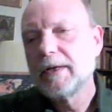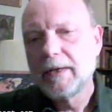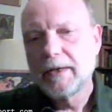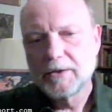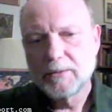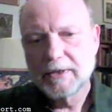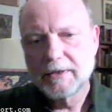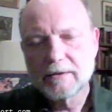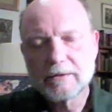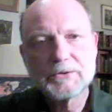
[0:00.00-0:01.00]
and you
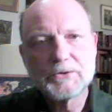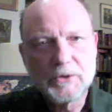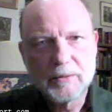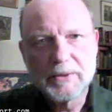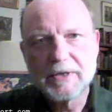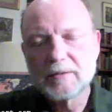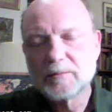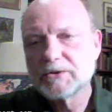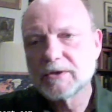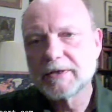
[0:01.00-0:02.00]
had Hitler's Germany and
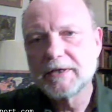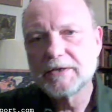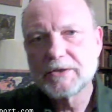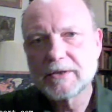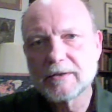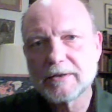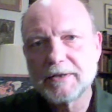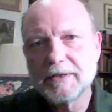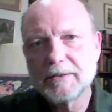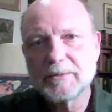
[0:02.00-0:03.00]
Mussolini's
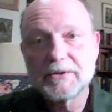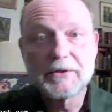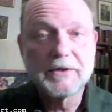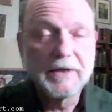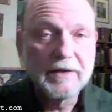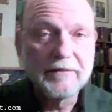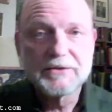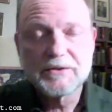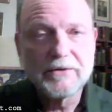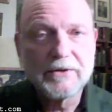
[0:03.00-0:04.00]
Italy, with the
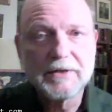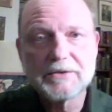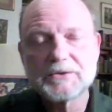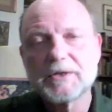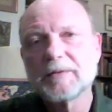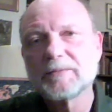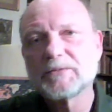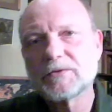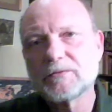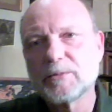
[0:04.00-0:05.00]
connivance at various
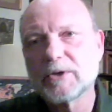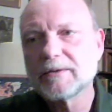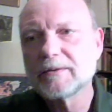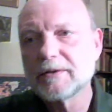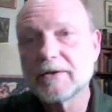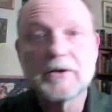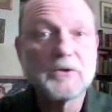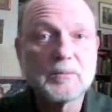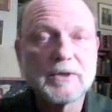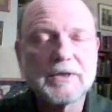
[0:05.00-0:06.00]
times of Britain and
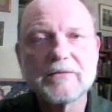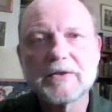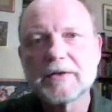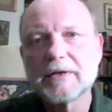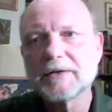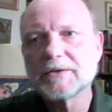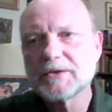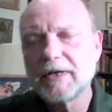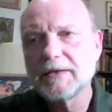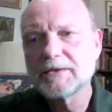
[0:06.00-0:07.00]
arguably even the United
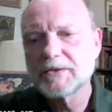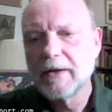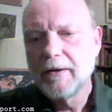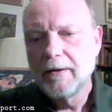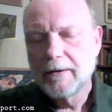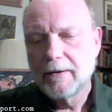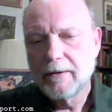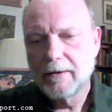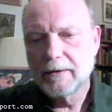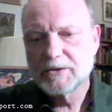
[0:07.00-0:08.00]
States,
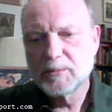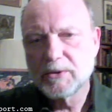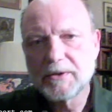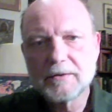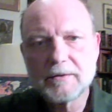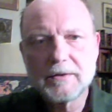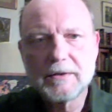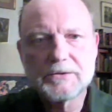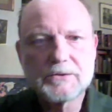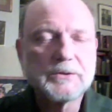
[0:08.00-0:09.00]
supporting the
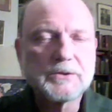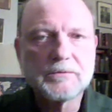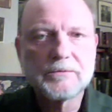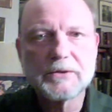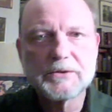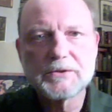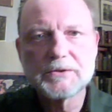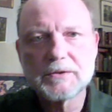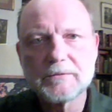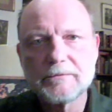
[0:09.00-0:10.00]
insurgent
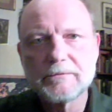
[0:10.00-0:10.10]
forces of